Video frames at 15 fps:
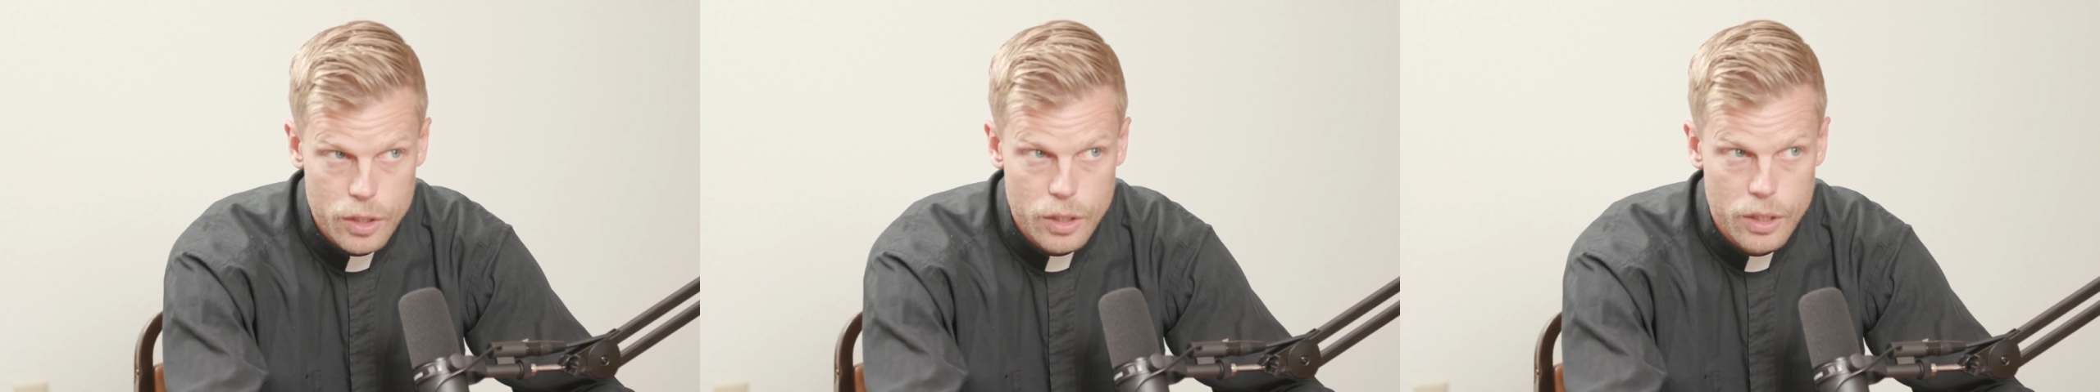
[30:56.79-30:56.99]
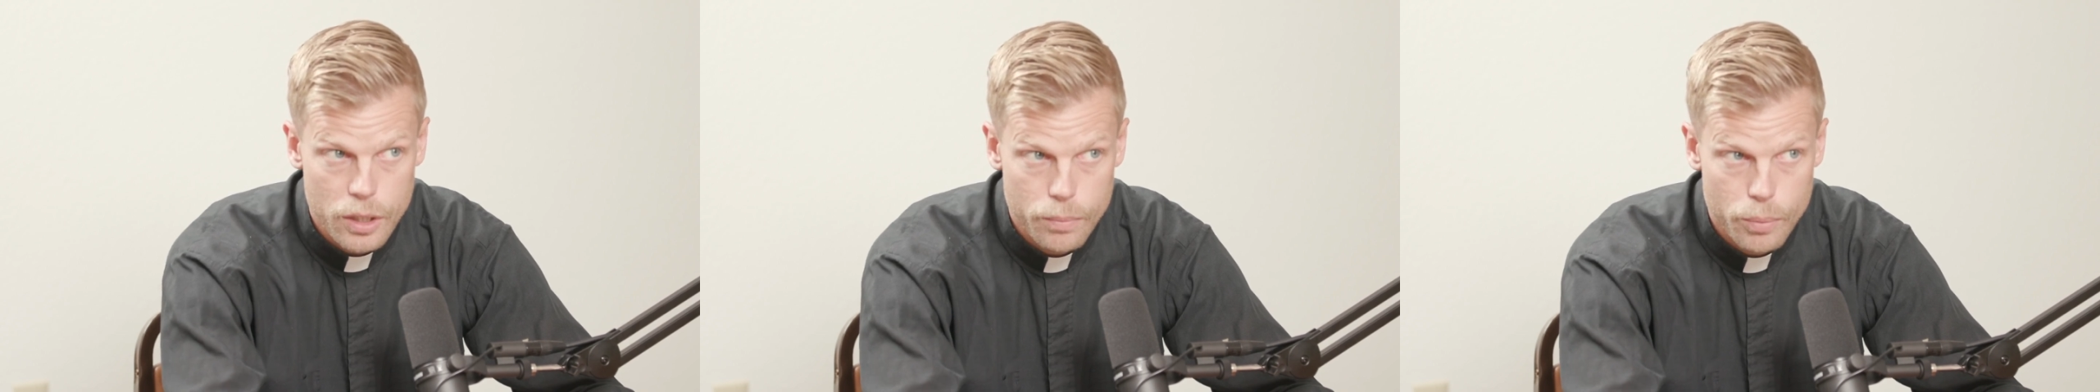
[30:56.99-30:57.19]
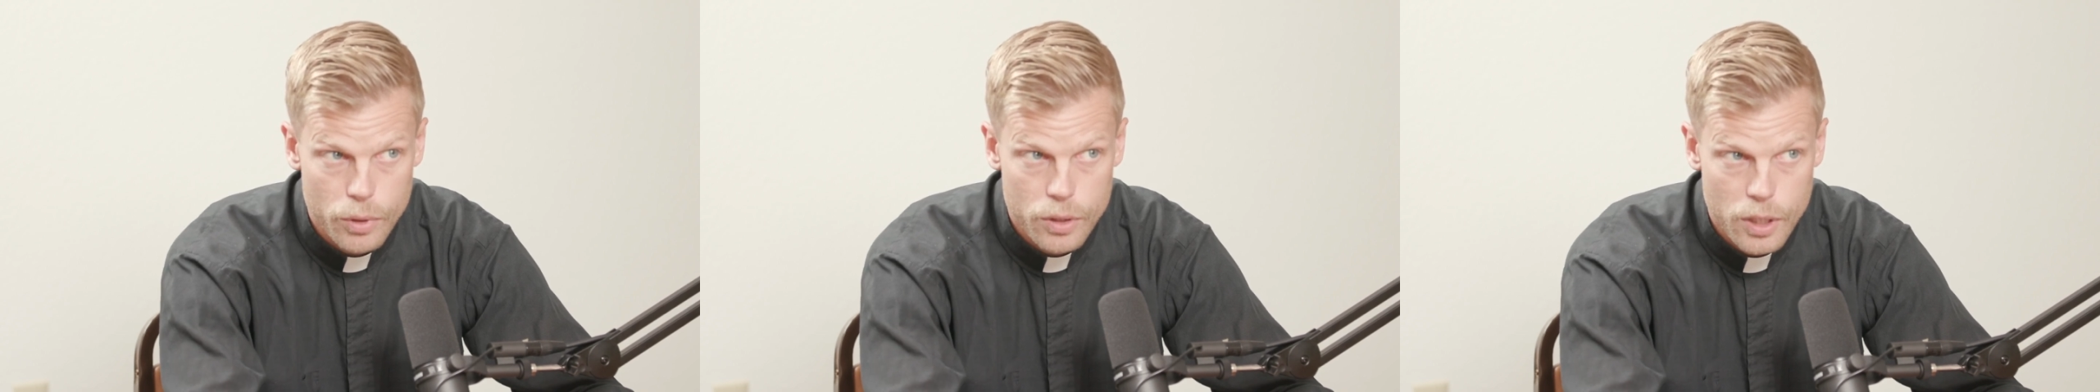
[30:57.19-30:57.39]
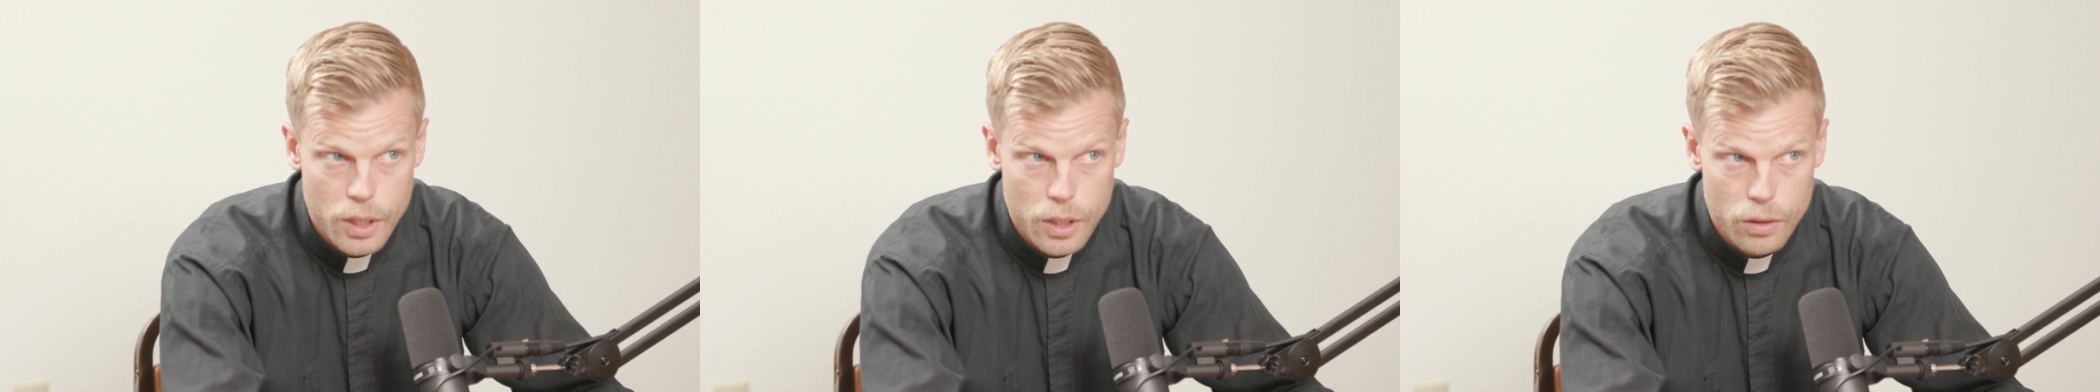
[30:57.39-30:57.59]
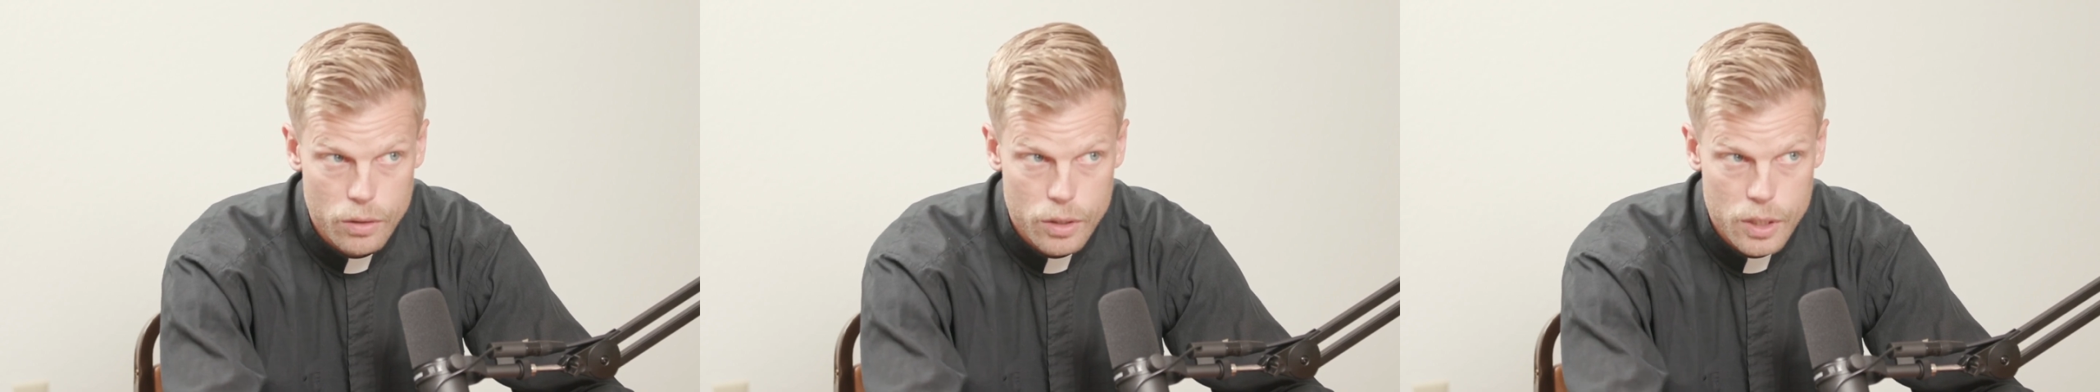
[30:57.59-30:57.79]
and in
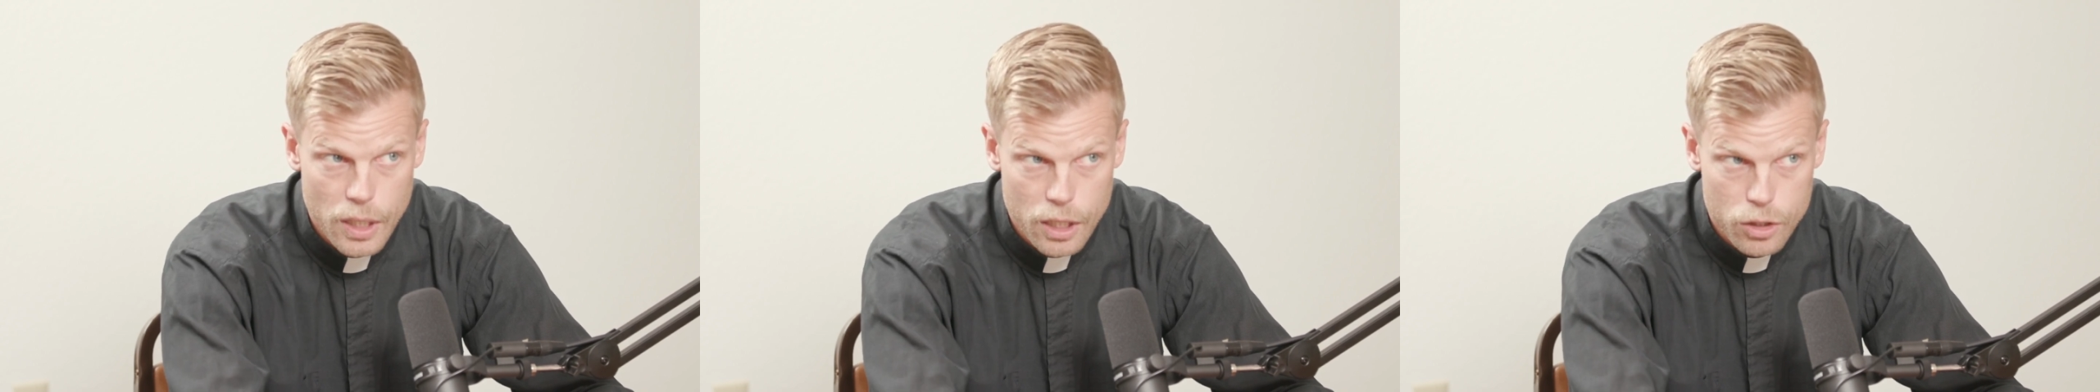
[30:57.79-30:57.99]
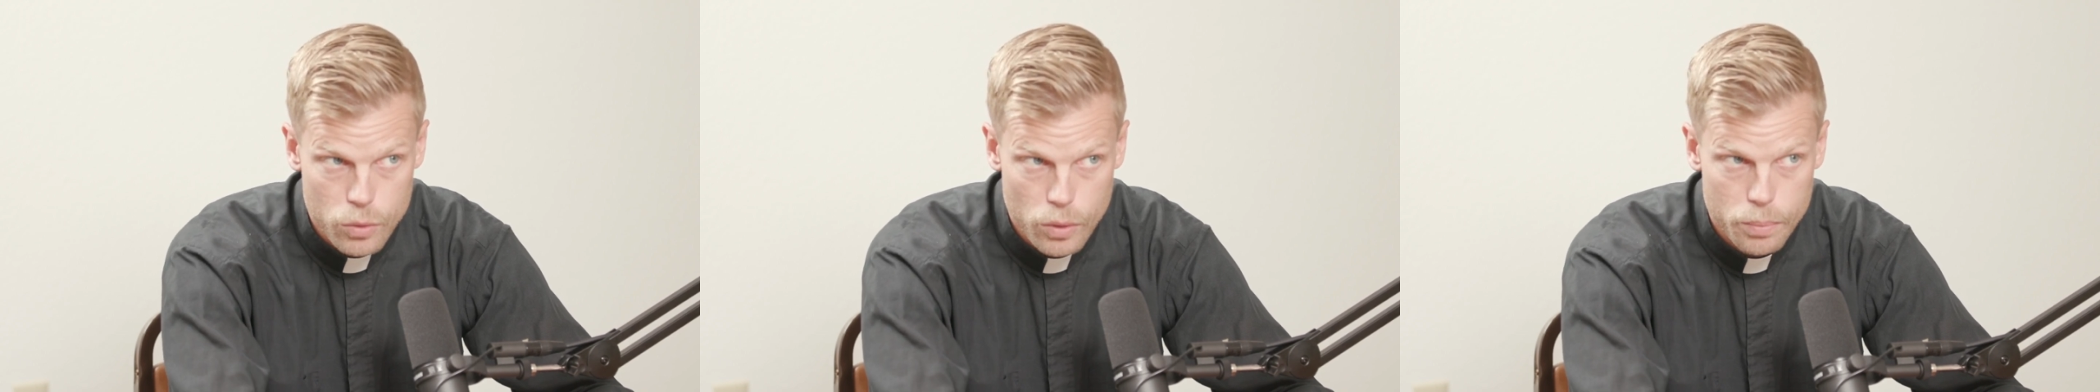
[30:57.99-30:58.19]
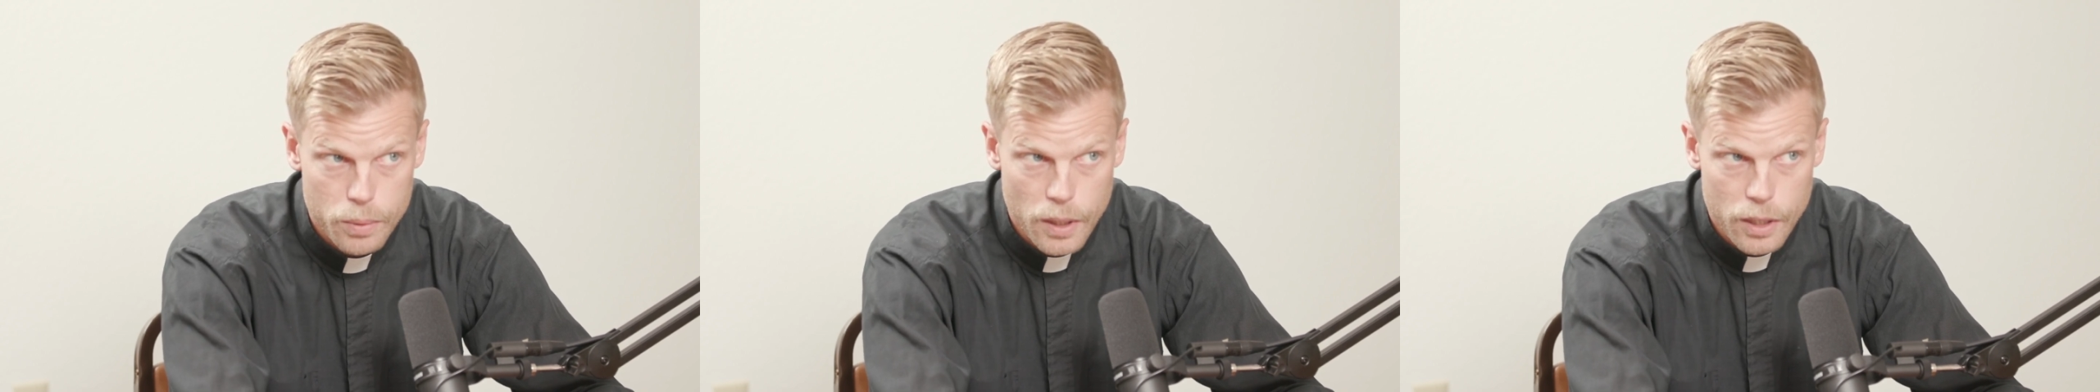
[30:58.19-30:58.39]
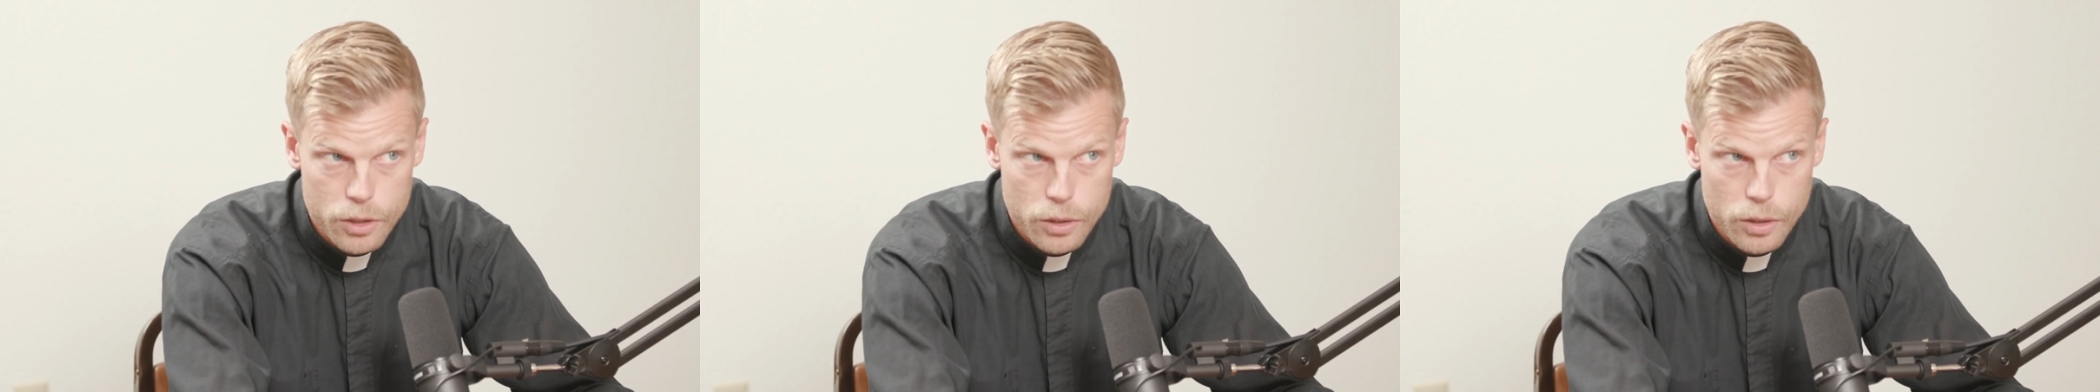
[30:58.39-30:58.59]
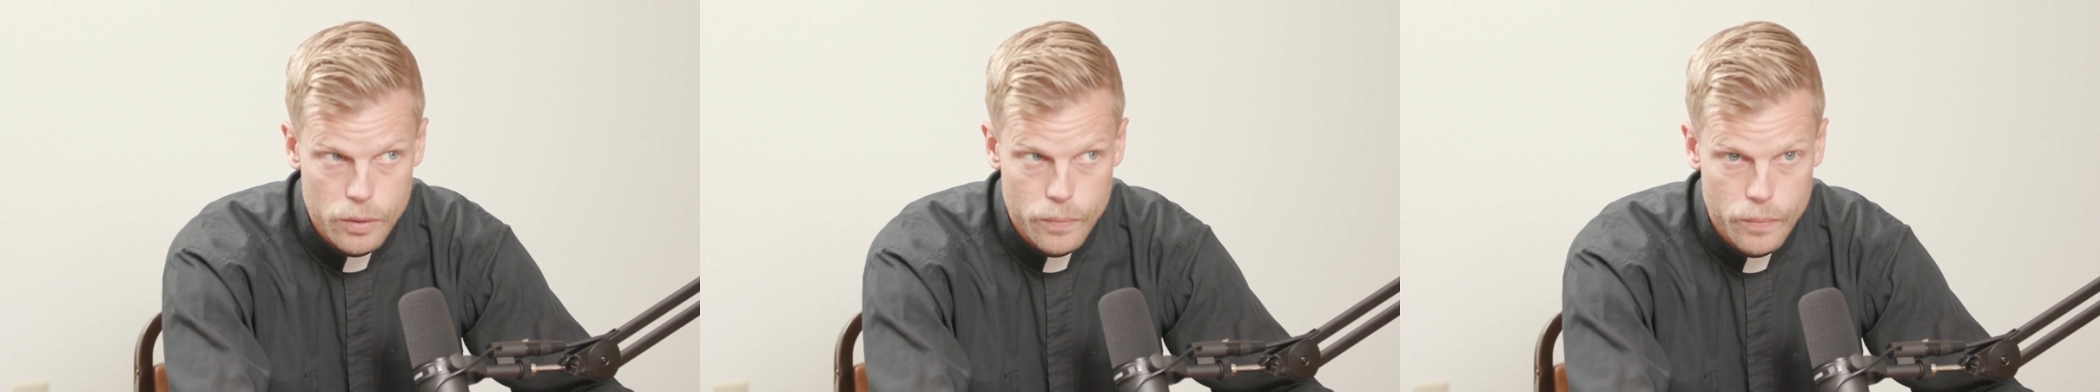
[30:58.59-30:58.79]
particular sexual
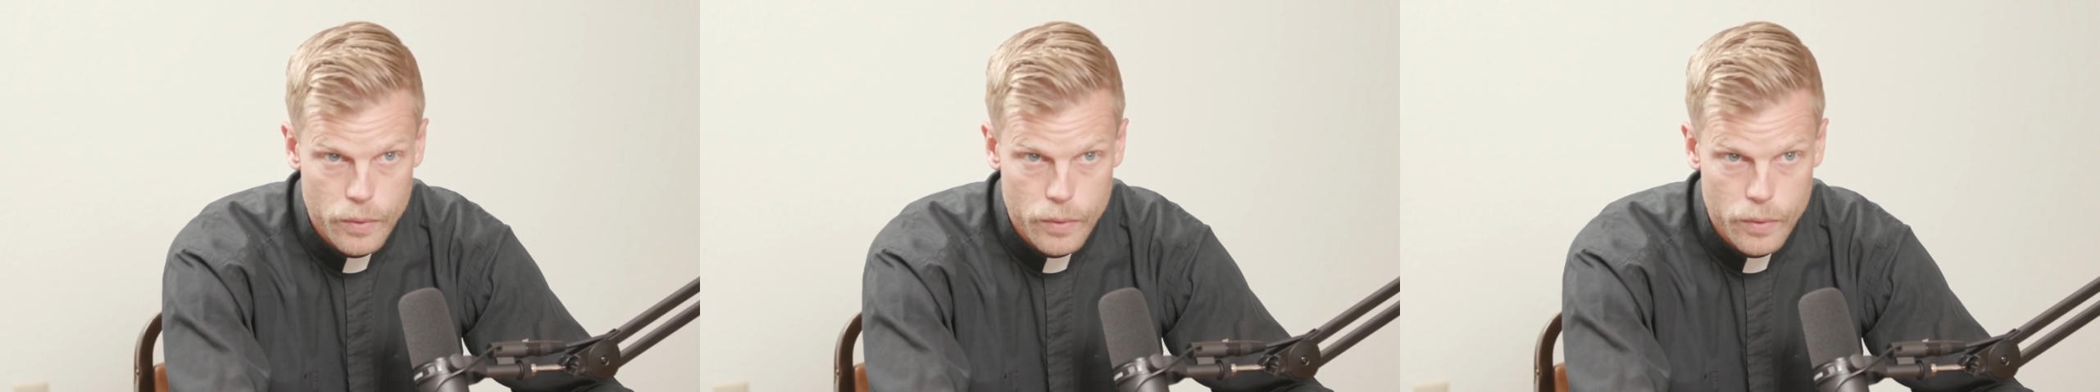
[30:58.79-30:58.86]
pleasure,